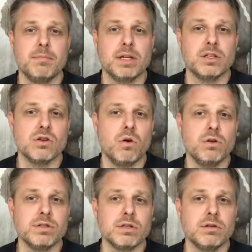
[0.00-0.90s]
And you
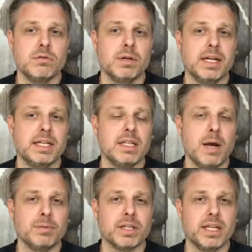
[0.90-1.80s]
also, in the
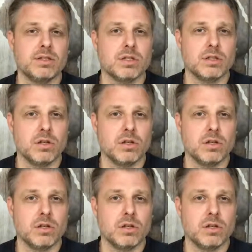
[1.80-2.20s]
application,